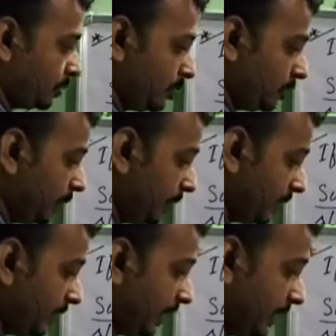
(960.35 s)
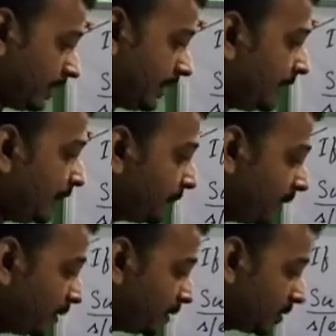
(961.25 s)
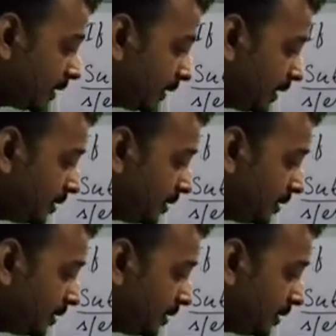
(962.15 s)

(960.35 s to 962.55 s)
So O is in the list now. So it